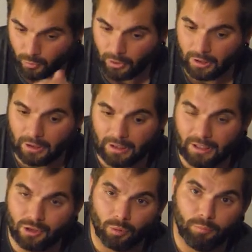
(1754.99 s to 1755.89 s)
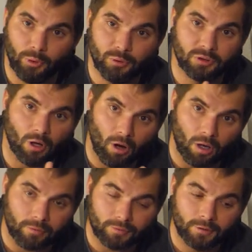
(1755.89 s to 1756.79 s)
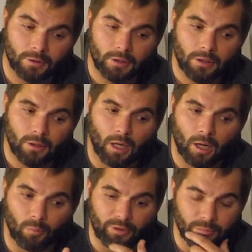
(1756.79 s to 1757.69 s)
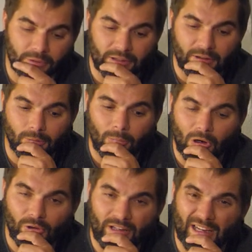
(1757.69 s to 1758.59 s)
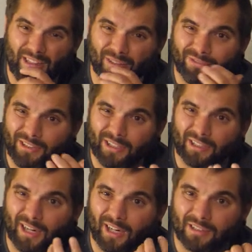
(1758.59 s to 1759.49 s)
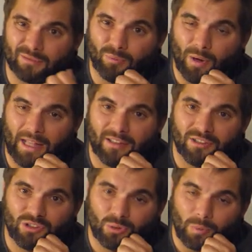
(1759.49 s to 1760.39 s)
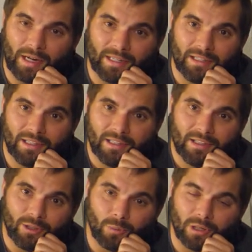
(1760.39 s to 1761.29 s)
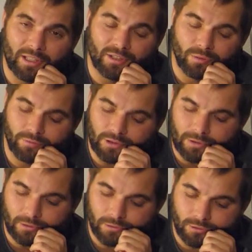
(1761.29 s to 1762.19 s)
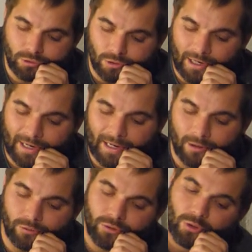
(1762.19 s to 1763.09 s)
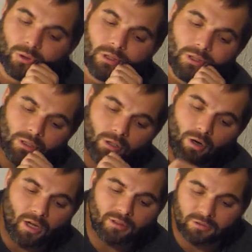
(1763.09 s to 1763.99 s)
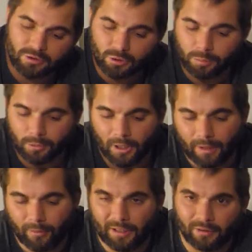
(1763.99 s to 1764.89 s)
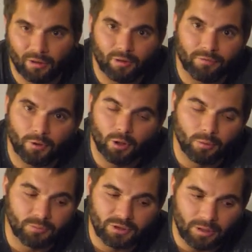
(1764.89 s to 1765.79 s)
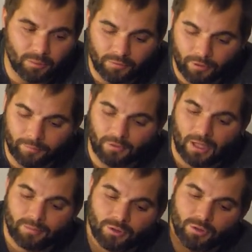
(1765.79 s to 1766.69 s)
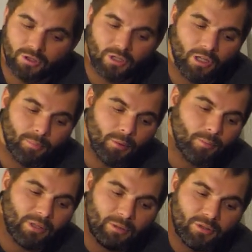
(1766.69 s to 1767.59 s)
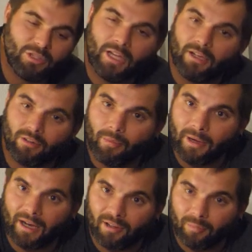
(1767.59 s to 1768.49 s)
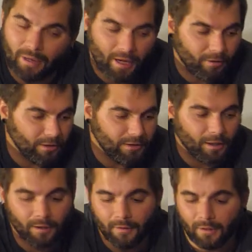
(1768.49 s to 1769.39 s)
really good to get your boots off uh, when you've been in them all day, your feet are kind of wet and sweaty. You want to let your feet dry out. So Crocs are super lightweight. They're all foam, same with flip-flops. So you just clip them and they would just hang on the back of the pack right there.